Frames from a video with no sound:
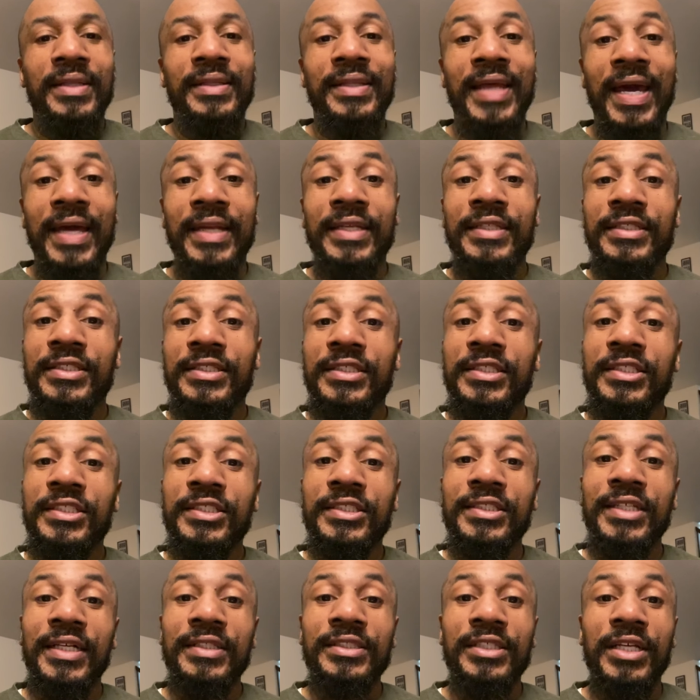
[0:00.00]
That is
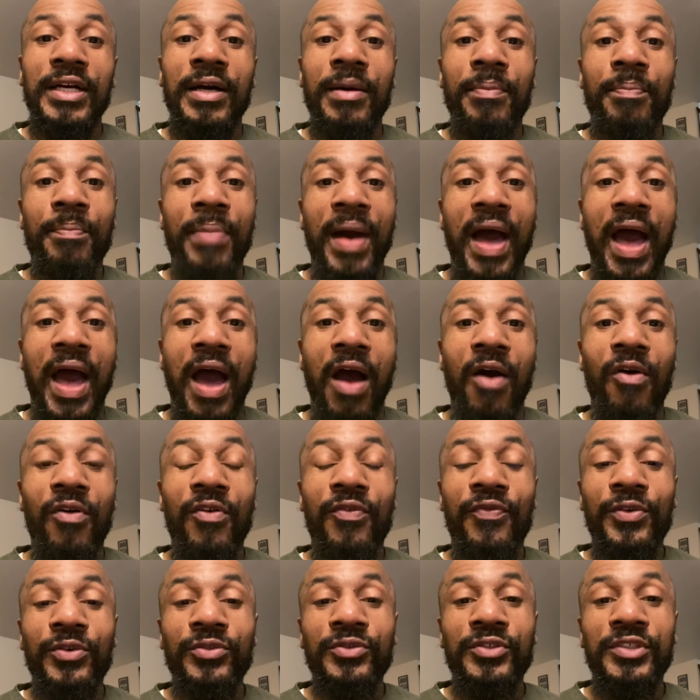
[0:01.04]
such a
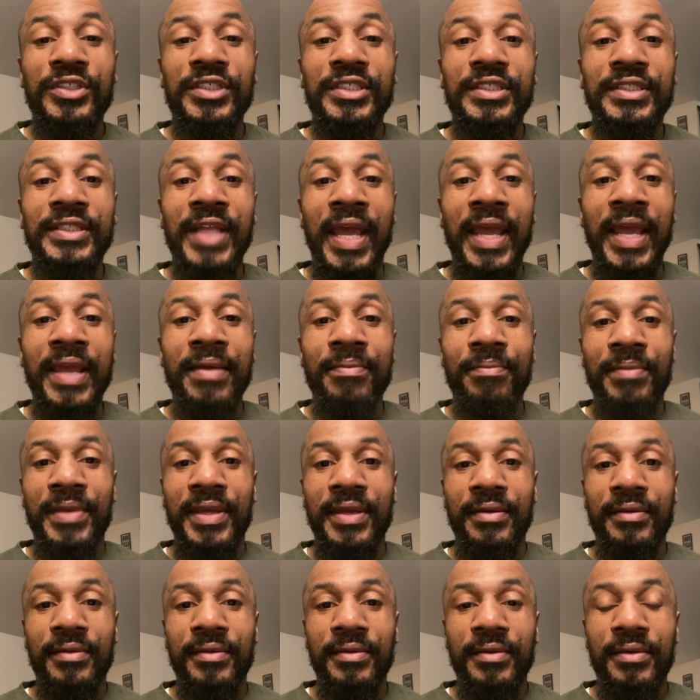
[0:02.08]
powerful
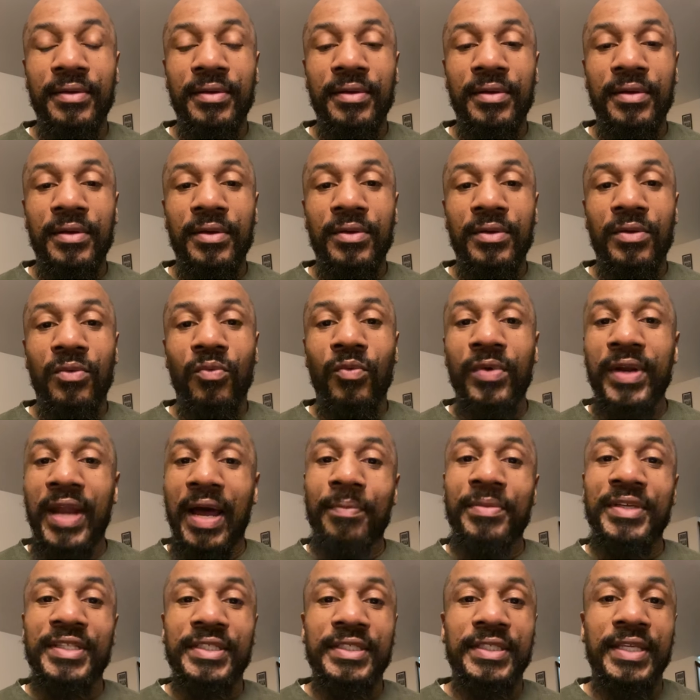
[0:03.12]
statement when I
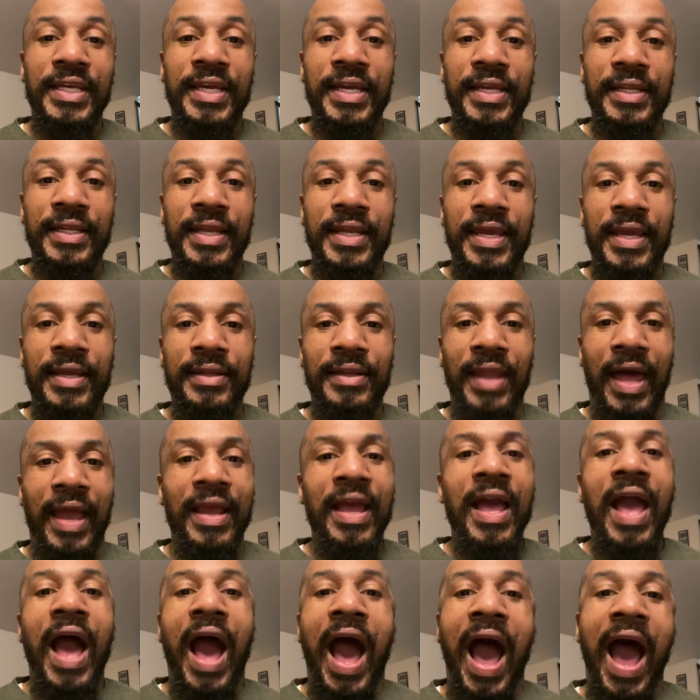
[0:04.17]
be saying that. Like,
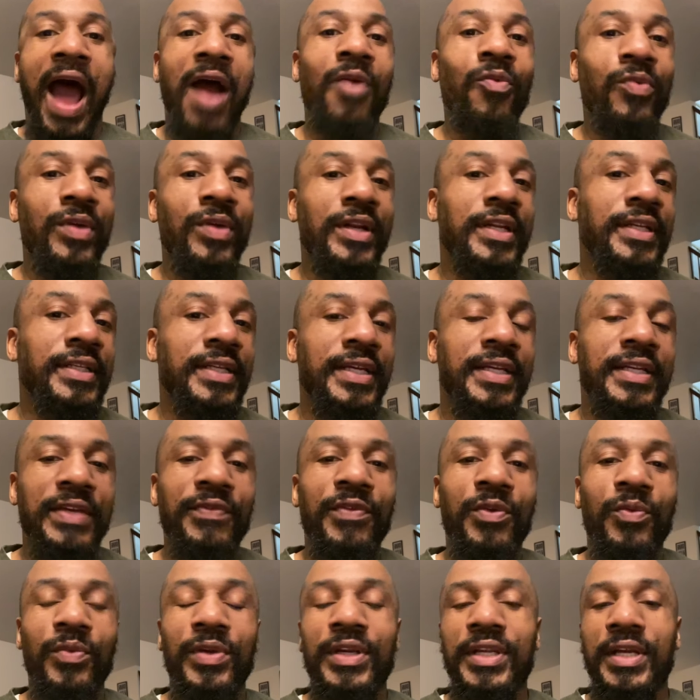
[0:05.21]
I really didn't
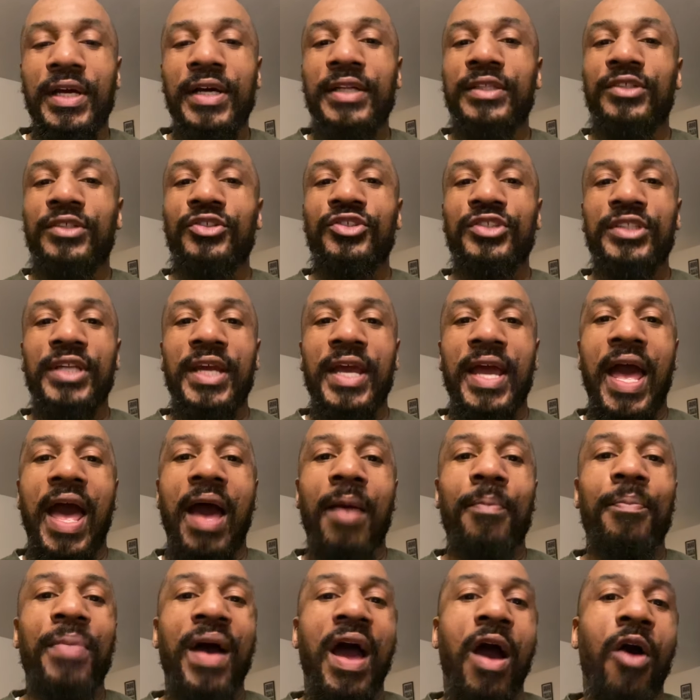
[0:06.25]
even really understand
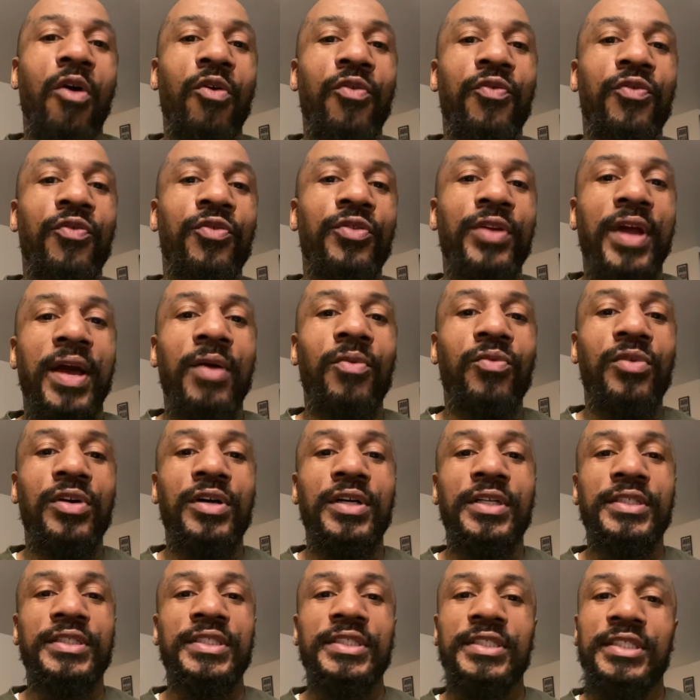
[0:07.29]
how powerful that
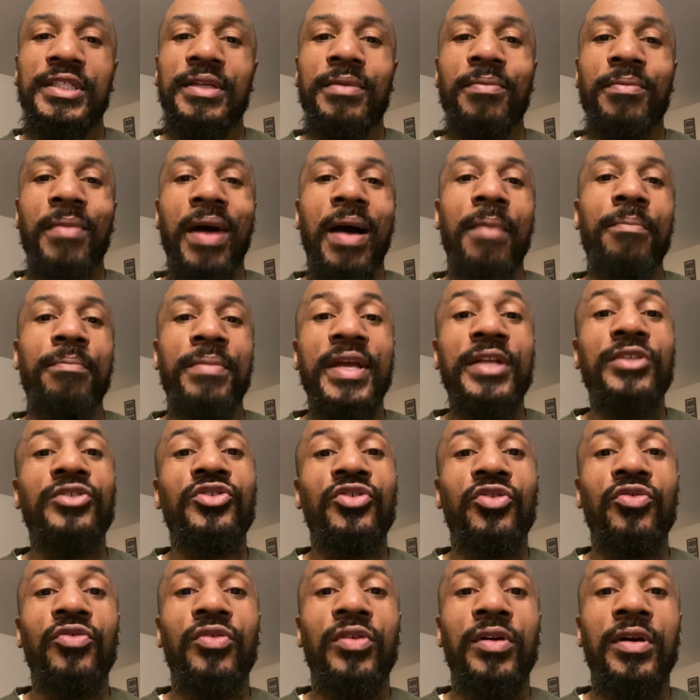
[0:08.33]
was until my
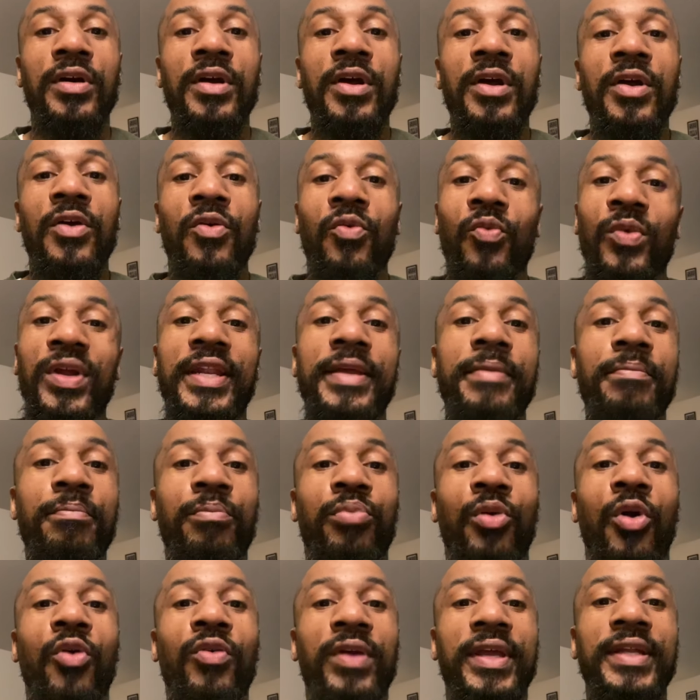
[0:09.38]
mentor really
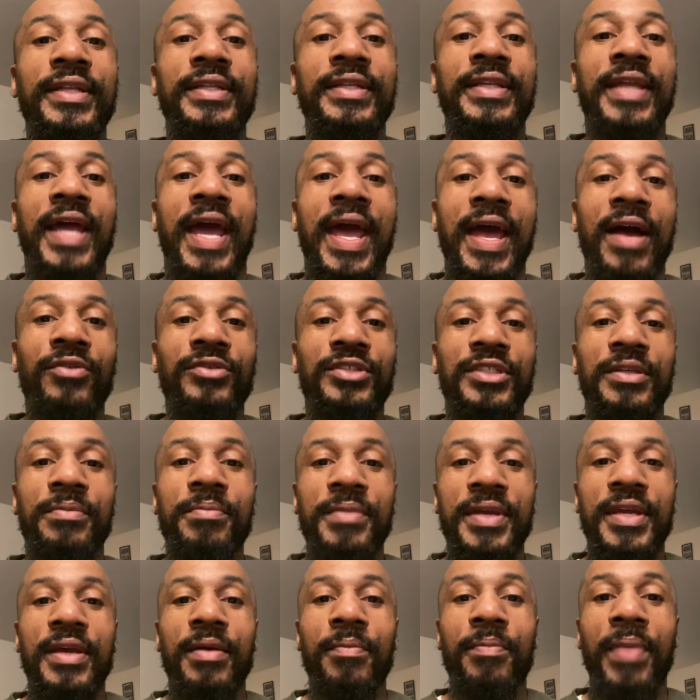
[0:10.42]
broke it down to
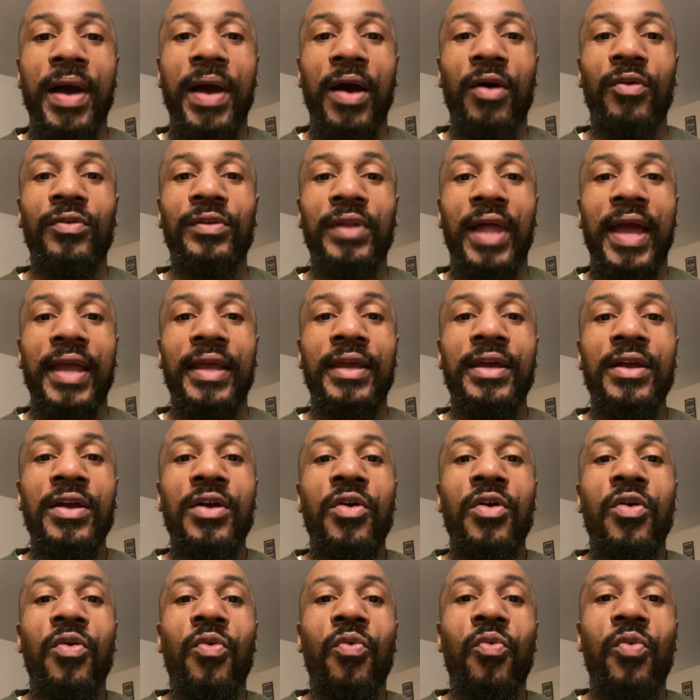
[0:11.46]
me about, like,
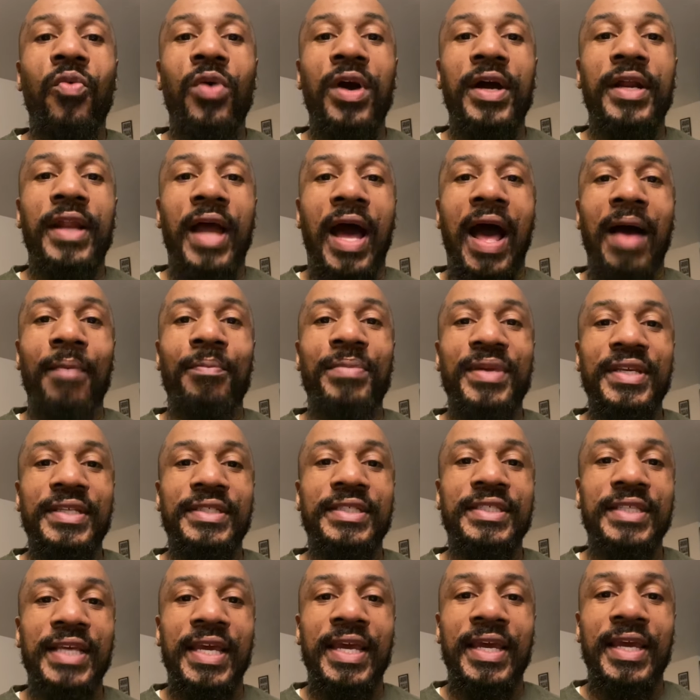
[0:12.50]
what I be
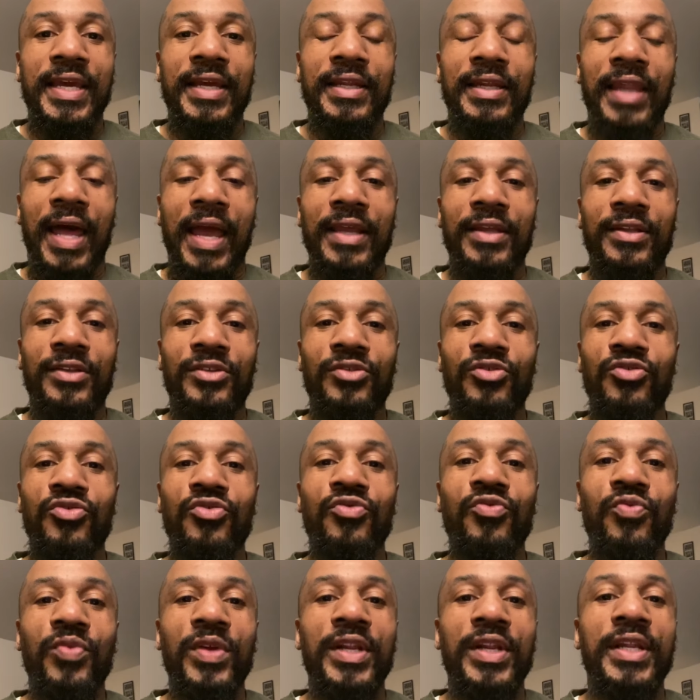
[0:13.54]
saying. Like, do
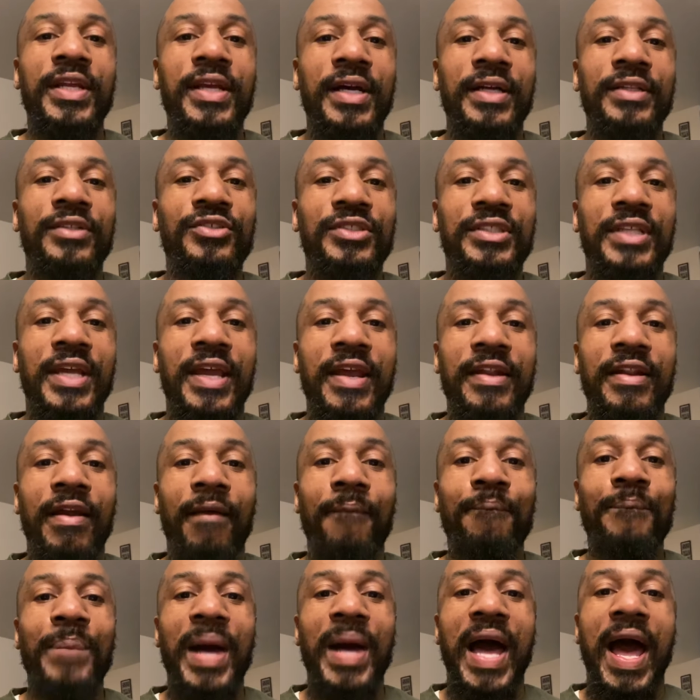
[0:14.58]
you really understand the
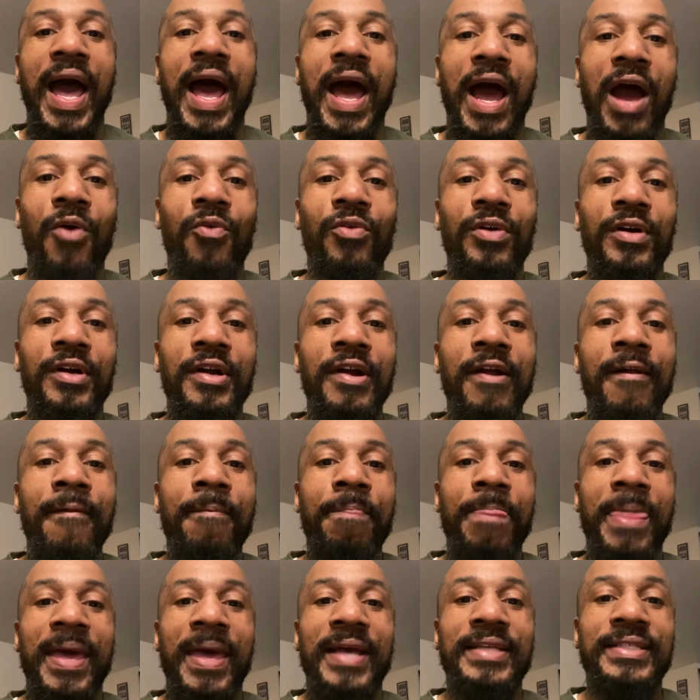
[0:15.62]
power
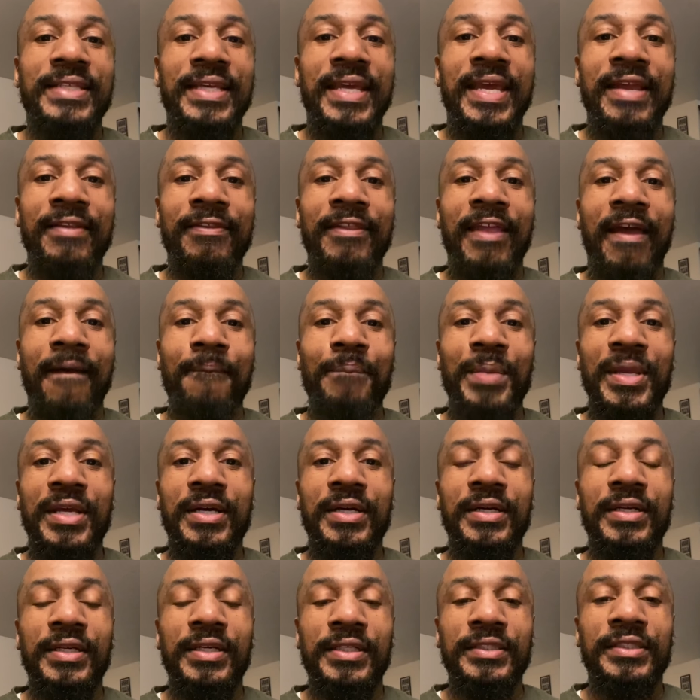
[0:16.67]
that's in that?
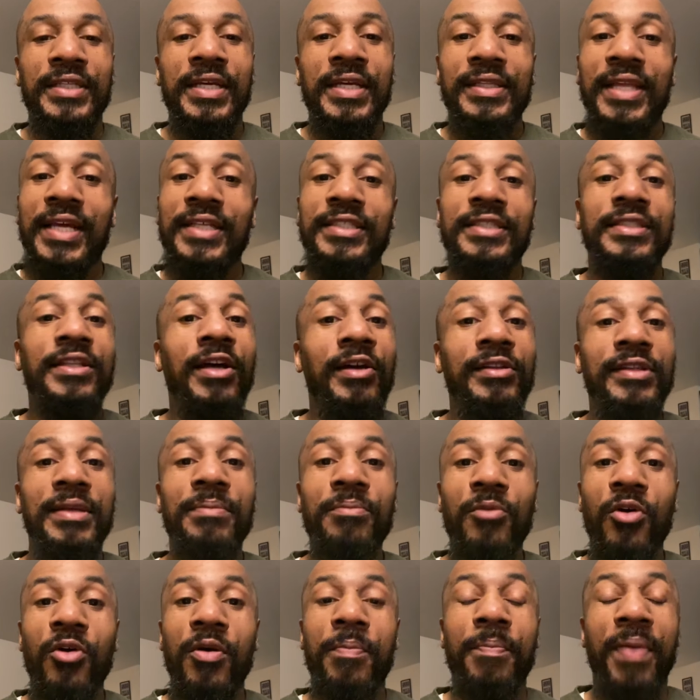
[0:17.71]
Because there's nothing
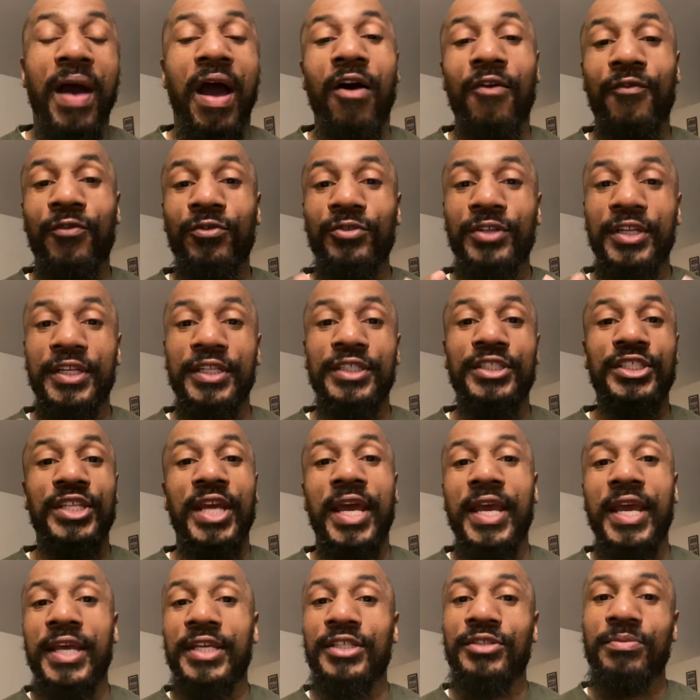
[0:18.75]
more powerful than a
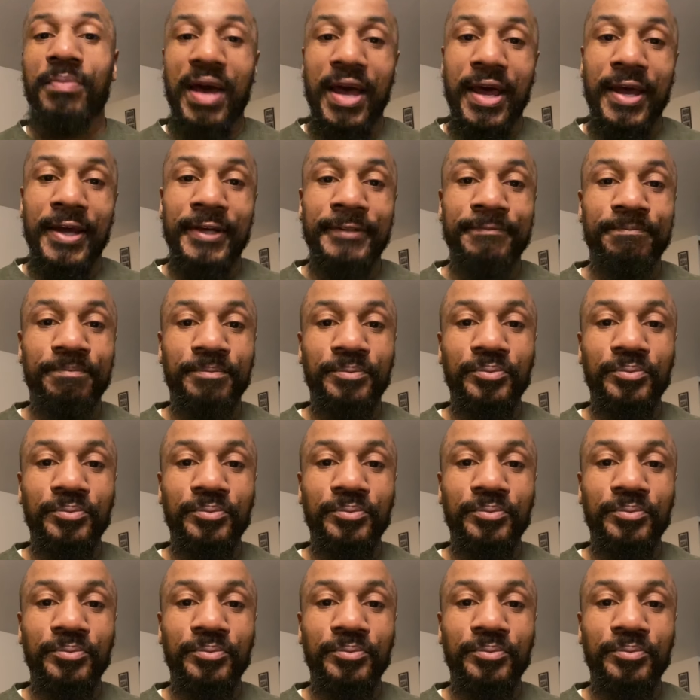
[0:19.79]
changed mind.